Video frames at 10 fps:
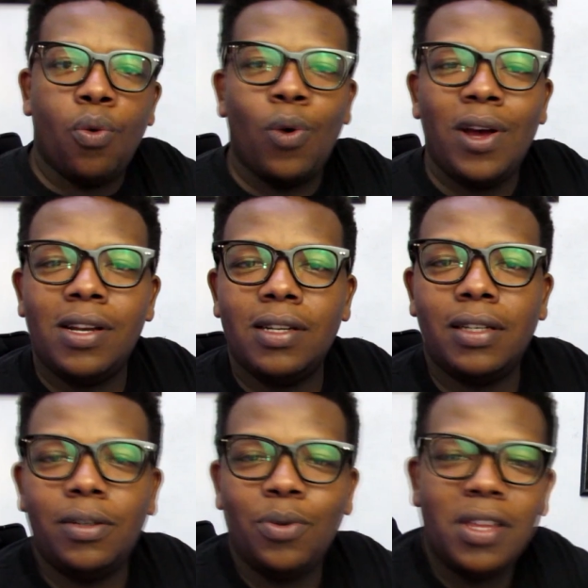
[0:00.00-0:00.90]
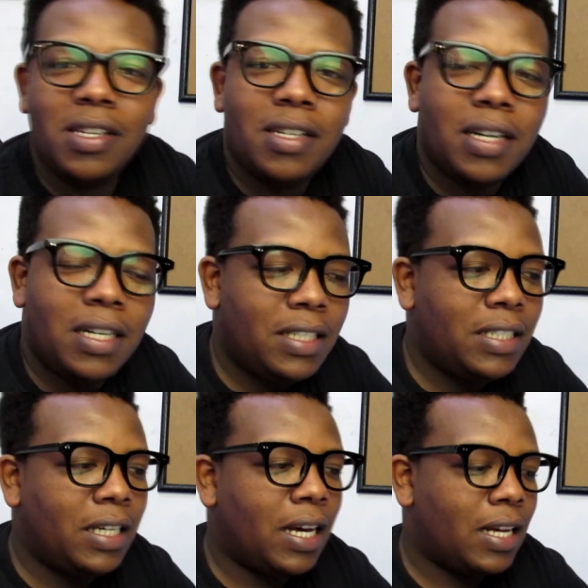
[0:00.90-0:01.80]
Well, with this
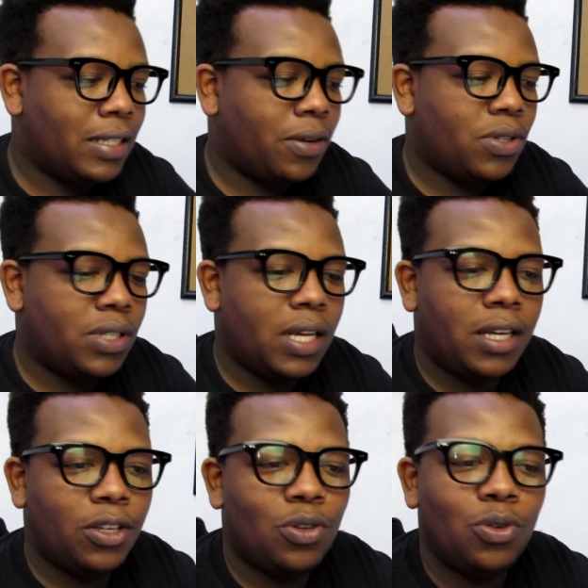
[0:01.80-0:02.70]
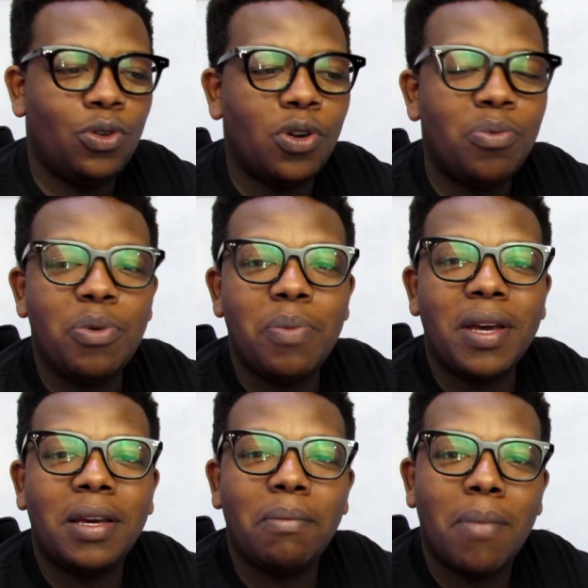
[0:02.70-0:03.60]
strategy, as I was telling you, you'll be
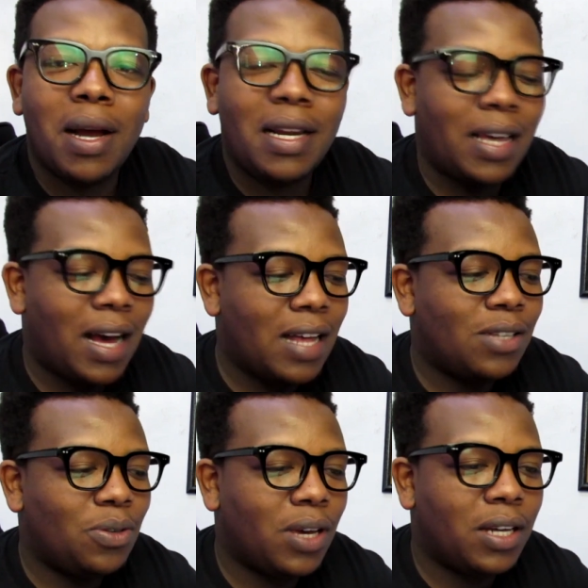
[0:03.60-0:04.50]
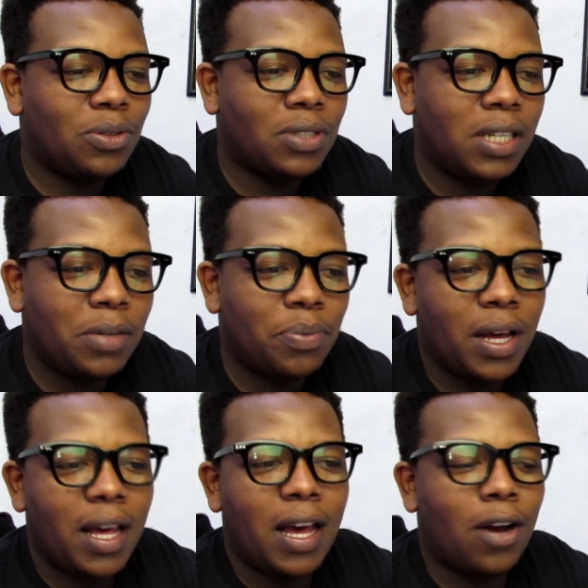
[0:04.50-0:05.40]
making money as you get to sleep,
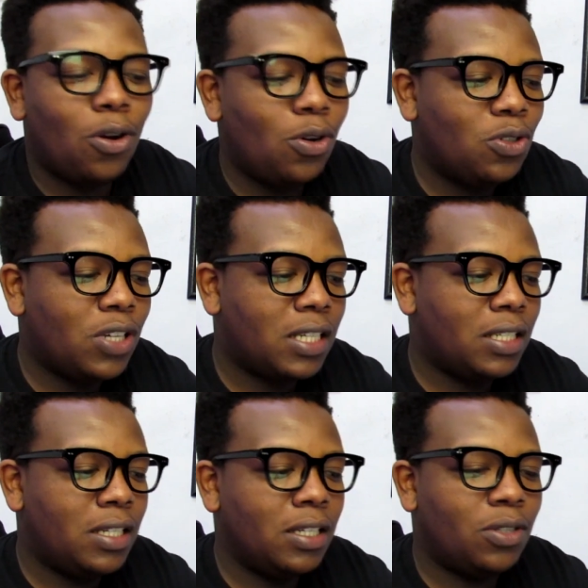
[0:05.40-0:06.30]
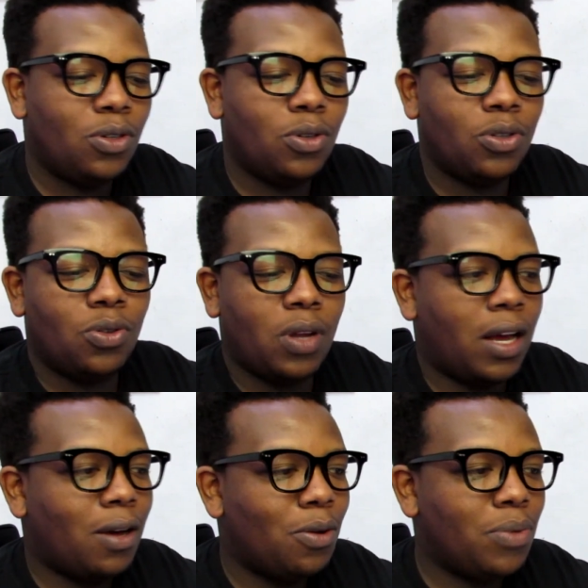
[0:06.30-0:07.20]
and all you just need to do is to
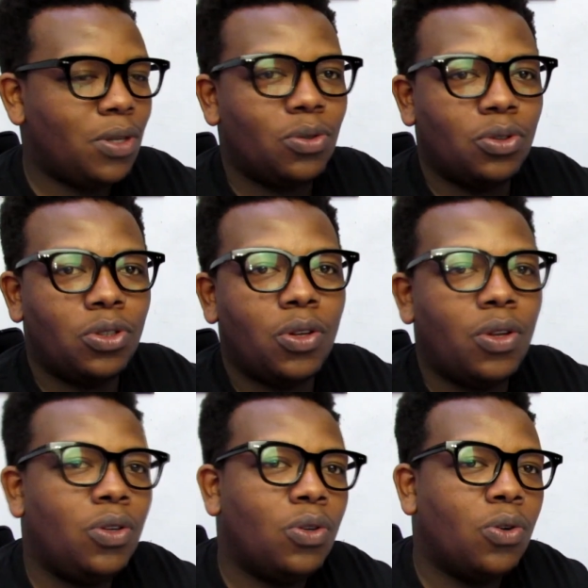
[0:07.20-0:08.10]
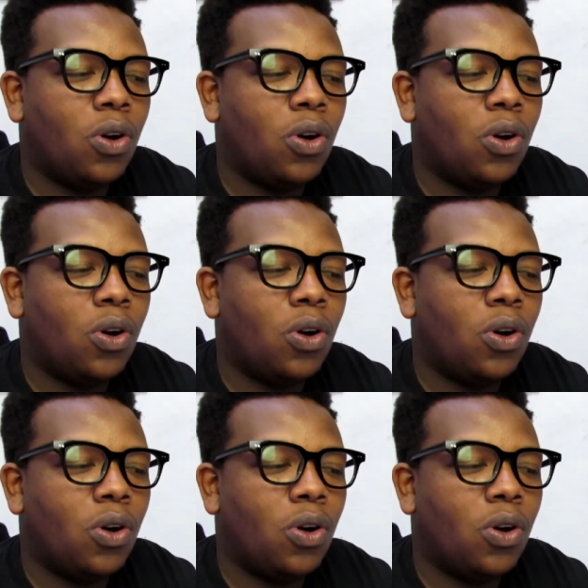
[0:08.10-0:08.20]
allow me to show you